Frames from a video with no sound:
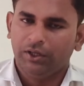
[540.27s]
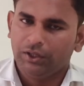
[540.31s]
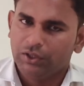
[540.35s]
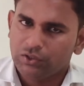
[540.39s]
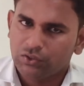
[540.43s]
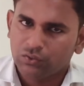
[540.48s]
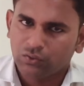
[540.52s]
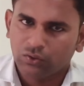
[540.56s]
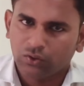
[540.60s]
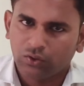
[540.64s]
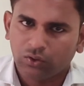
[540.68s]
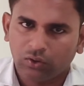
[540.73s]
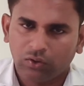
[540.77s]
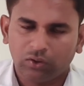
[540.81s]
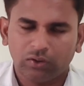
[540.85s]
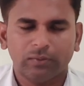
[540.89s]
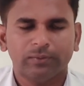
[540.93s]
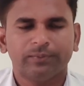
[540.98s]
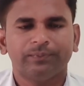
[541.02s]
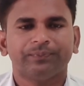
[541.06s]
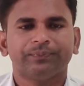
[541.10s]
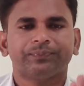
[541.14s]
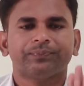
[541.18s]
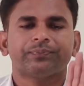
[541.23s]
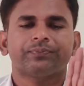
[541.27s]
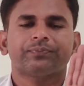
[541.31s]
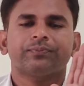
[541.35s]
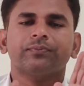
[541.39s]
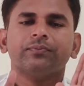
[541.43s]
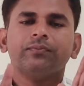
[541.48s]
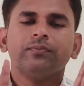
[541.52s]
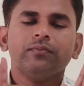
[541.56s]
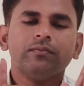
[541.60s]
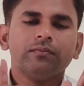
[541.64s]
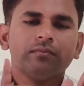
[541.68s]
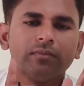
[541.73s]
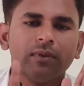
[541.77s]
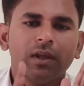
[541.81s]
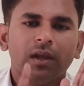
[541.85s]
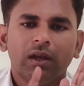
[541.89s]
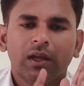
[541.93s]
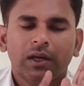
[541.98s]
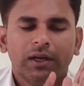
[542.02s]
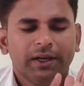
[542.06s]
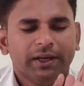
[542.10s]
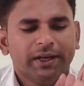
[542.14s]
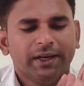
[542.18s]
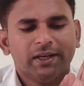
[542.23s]
Understood or not?
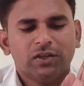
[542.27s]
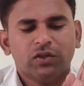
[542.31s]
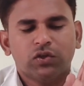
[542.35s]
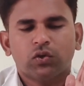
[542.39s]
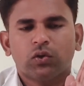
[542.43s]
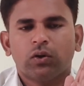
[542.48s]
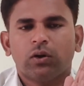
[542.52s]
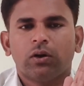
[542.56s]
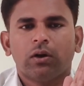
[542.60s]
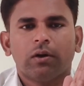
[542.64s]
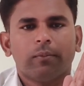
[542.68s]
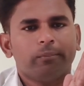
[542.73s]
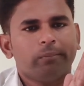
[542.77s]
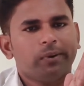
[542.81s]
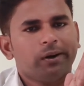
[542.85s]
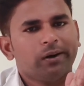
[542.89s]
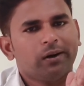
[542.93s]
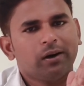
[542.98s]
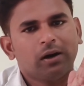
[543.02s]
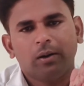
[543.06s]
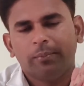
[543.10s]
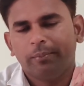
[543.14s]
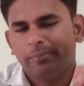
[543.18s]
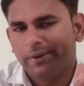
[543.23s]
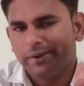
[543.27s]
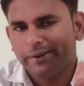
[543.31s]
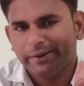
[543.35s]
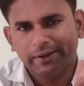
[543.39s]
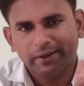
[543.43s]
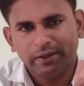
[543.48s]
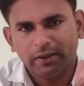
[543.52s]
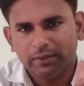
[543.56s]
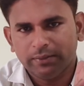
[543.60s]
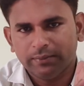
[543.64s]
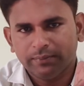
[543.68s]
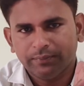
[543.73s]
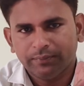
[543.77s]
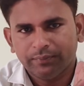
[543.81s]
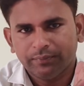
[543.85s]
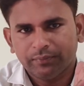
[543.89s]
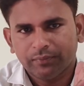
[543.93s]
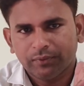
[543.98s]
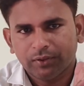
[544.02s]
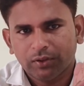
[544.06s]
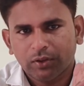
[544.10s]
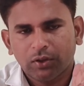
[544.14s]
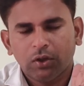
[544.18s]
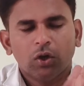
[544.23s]
Natural number completed,
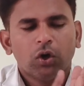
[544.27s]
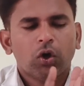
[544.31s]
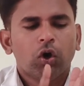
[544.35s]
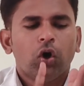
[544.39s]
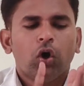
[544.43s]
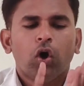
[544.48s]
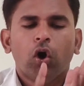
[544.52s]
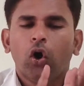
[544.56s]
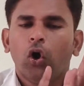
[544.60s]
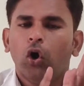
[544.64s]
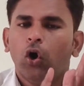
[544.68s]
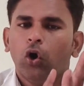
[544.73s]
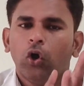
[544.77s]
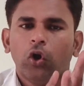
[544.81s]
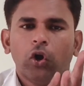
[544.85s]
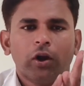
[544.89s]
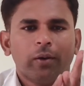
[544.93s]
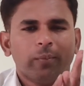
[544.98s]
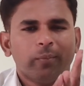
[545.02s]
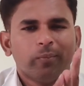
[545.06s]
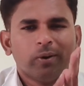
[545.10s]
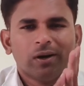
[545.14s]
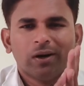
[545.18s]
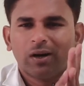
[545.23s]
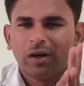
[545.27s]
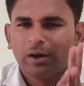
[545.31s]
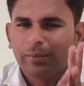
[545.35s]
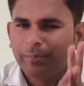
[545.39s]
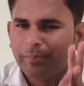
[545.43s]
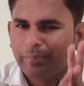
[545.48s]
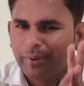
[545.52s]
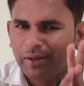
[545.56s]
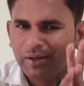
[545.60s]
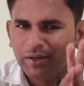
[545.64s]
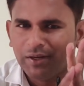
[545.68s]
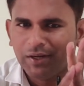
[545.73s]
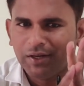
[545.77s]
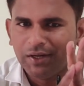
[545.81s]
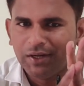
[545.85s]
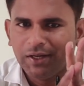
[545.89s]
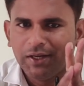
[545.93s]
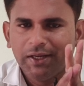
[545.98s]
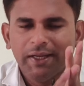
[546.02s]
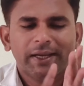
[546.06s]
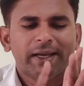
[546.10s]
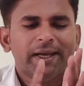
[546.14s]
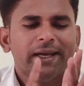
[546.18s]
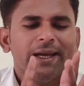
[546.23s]
whole number completed,
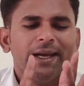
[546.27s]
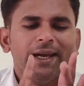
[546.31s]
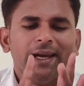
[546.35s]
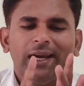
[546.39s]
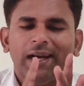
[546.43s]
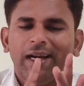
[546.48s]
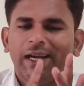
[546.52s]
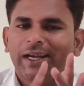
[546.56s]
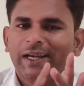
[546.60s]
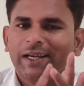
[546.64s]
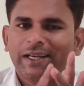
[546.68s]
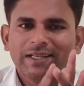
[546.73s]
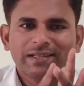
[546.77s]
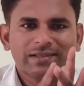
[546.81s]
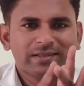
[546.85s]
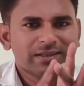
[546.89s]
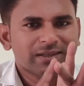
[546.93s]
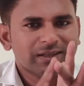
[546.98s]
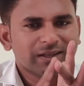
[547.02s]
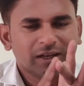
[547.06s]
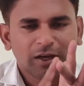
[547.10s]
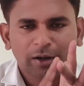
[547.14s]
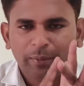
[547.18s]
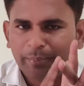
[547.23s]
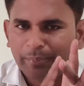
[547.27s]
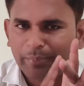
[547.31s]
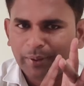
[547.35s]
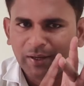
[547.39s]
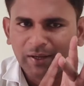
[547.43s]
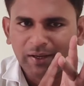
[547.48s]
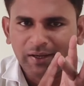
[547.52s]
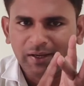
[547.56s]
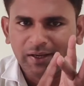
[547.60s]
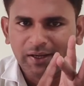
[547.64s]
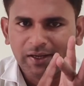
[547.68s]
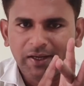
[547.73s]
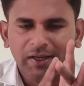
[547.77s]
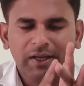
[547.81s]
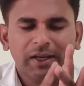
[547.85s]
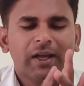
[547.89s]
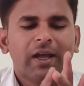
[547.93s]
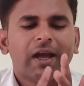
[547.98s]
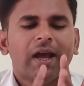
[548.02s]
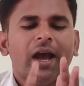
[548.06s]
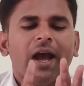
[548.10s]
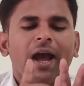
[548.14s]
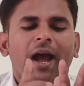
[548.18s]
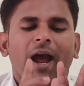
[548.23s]
integer completed,
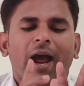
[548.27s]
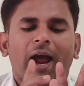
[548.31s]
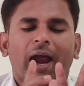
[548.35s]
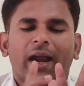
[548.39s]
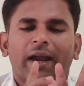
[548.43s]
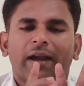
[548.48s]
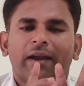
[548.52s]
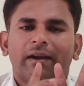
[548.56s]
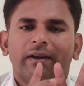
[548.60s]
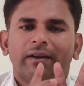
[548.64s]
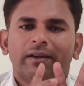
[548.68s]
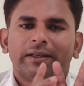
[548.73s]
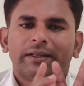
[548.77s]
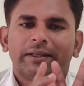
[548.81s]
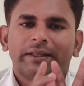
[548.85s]
and